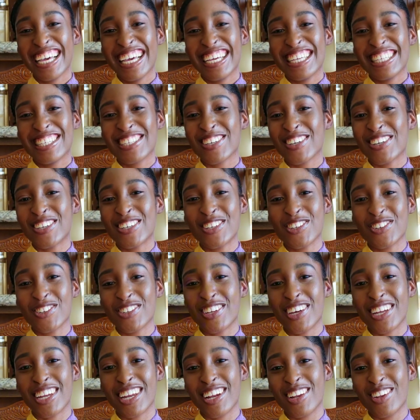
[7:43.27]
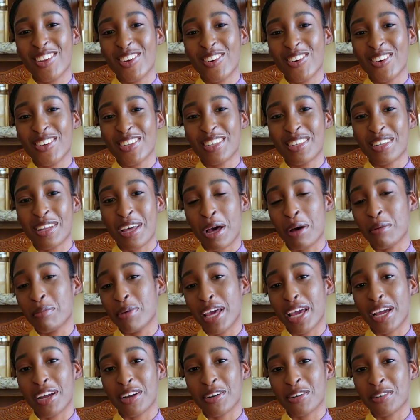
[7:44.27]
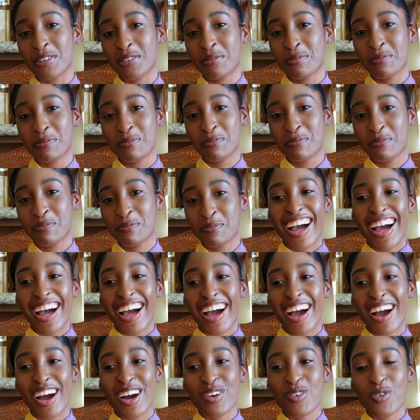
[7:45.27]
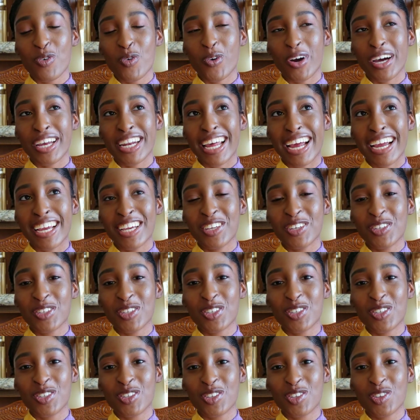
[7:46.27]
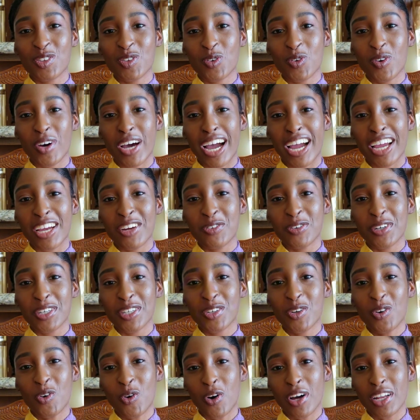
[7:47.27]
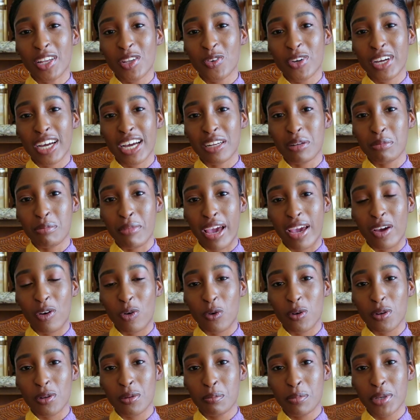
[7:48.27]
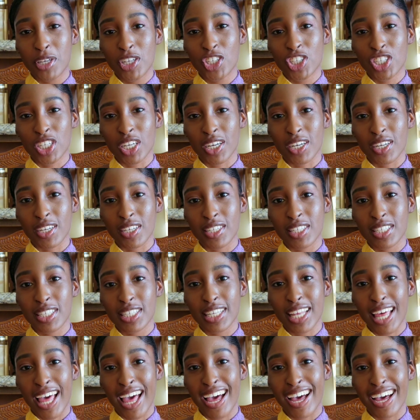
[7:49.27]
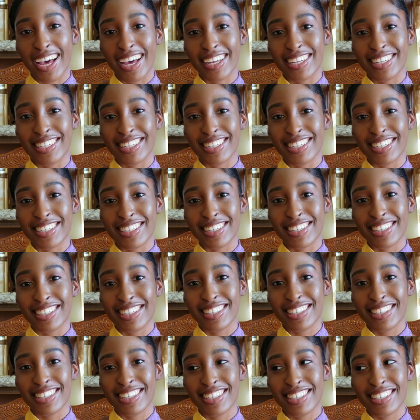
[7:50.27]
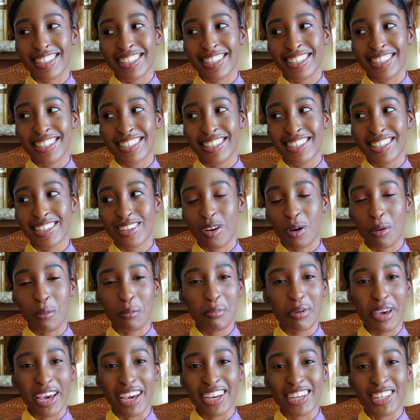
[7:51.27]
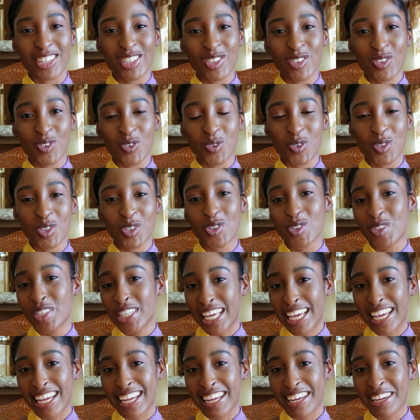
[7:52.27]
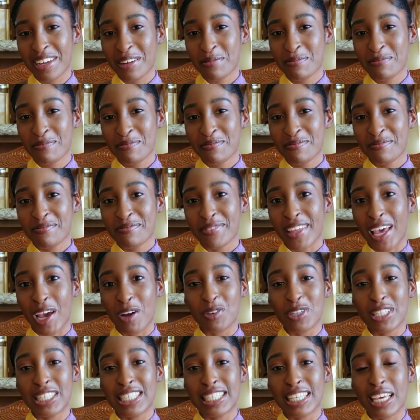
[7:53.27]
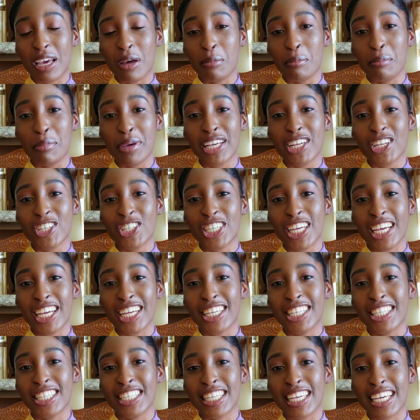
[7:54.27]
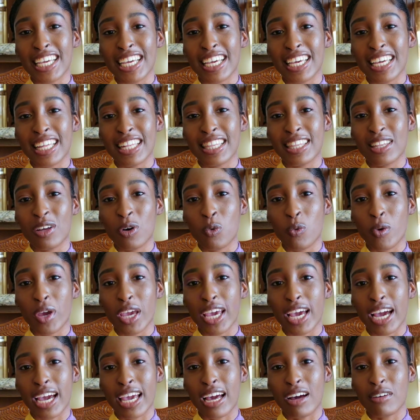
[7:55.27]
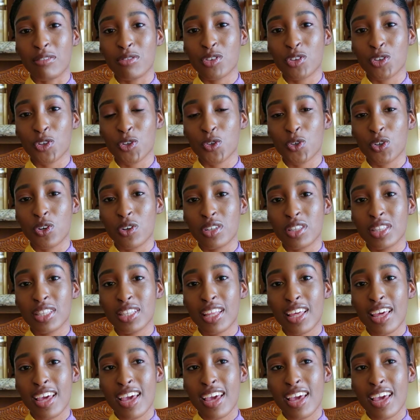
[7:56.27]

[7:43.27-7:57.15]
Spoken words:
So you're not alone. I'm here. What I used to do, I would go and look at my old pictures and compare it to today. I would see a big change in the way I have grown,